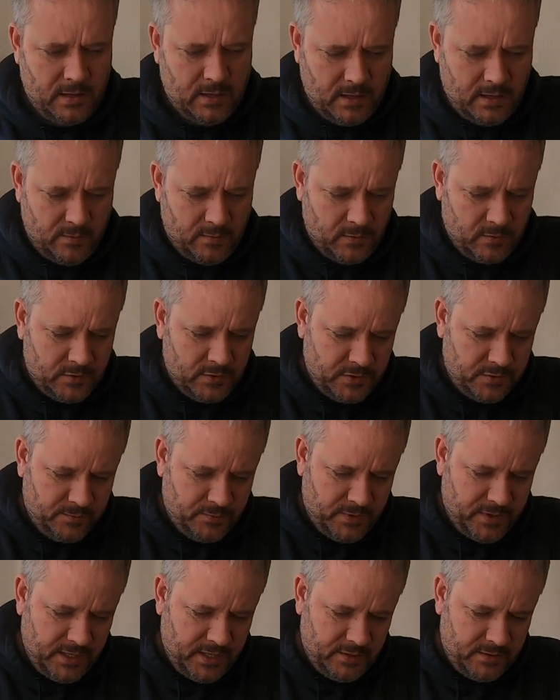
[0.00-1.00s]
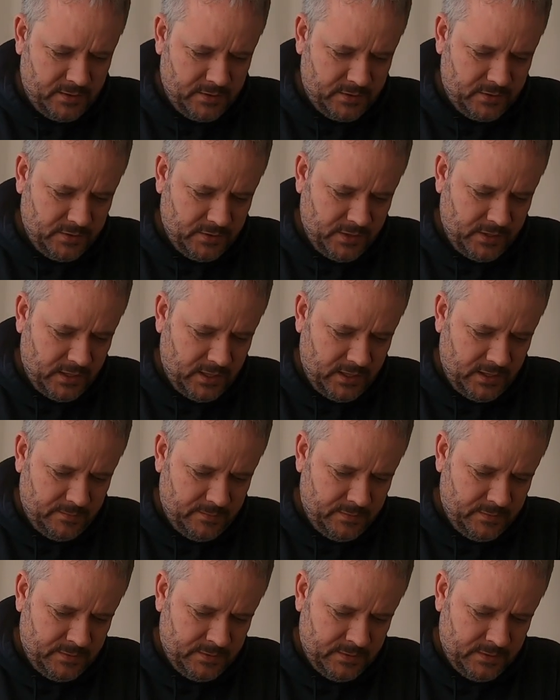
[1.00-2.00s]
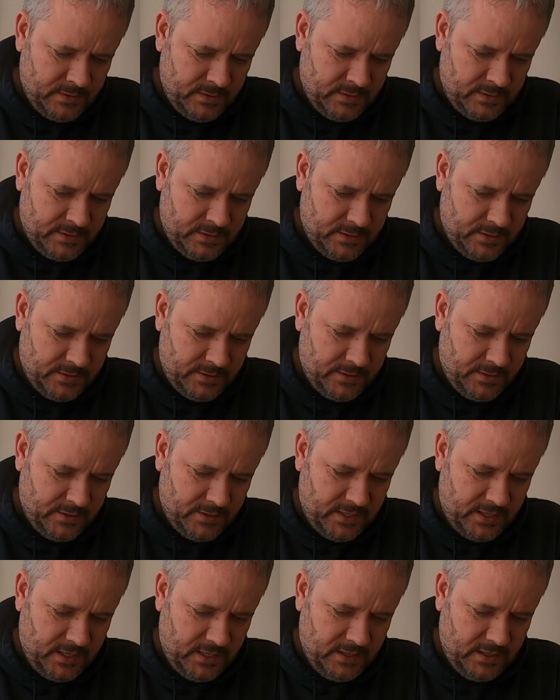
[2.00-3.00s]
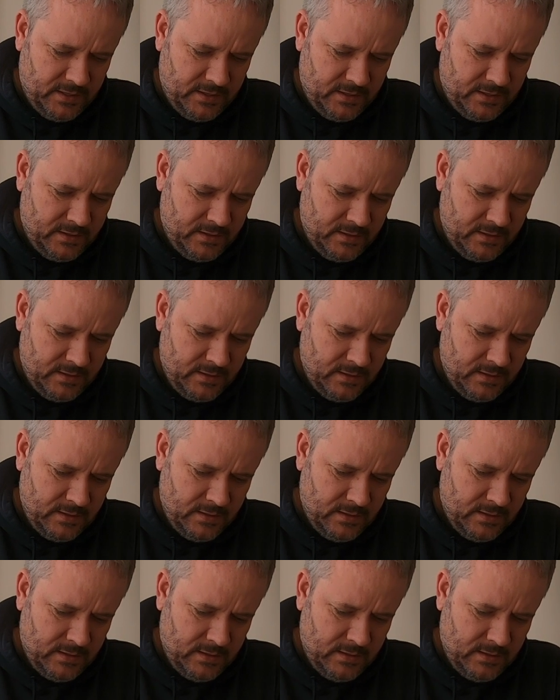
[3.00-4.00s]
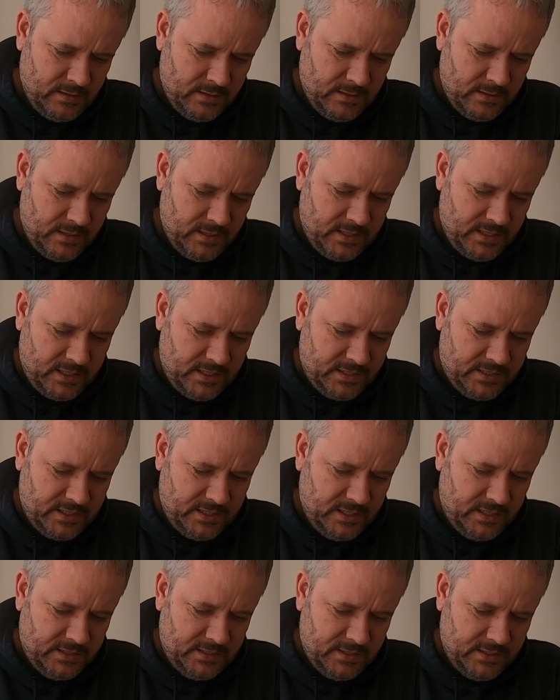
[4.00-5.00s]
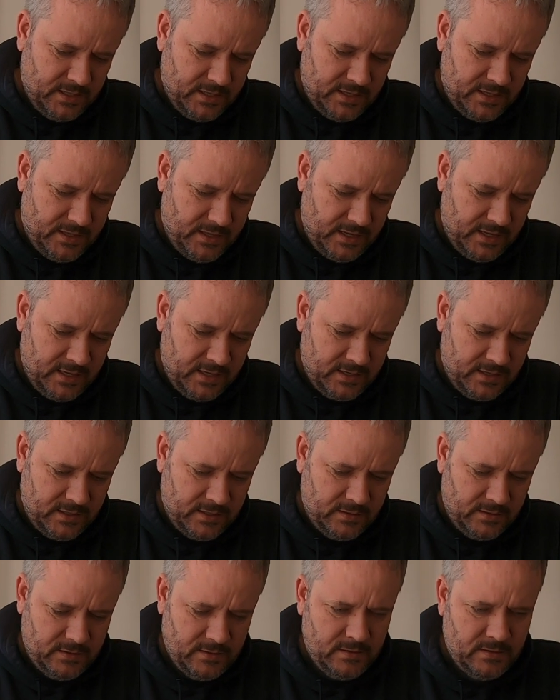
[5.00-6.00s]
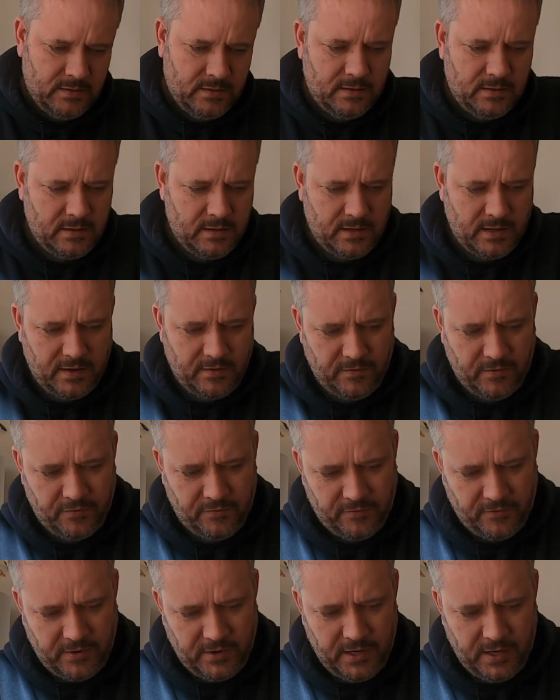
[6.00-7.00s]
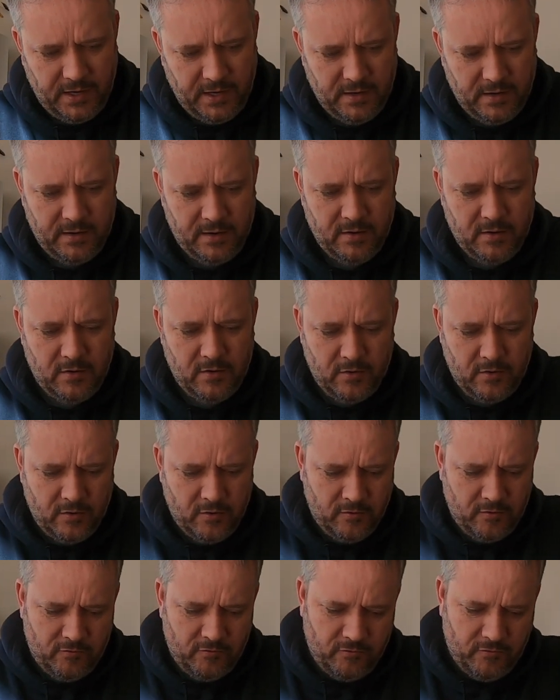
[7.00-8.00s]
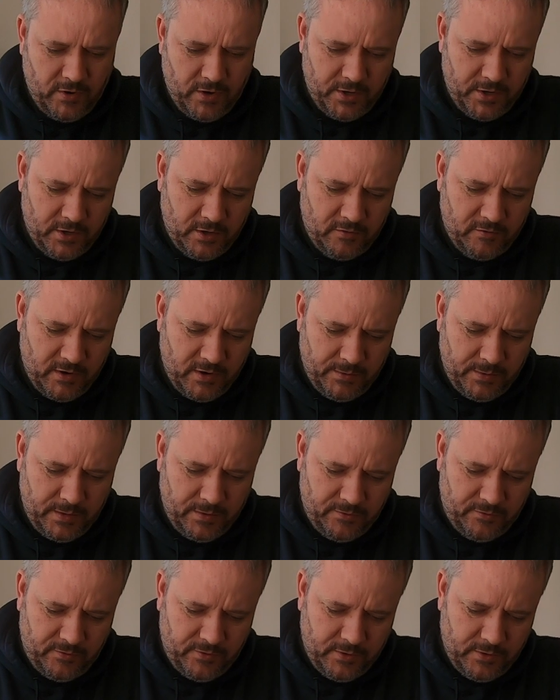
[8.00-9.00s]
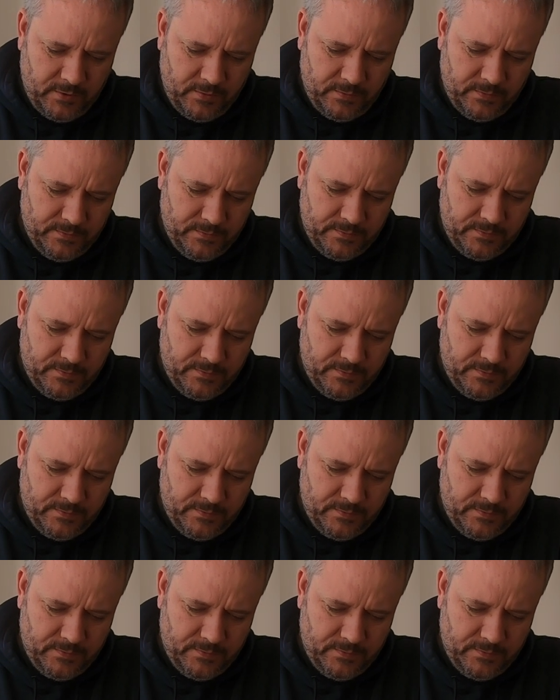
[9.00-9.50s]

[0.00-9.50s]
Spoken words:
and then we'll just break the soil up so that any seeds that are there can have a free run at growing through.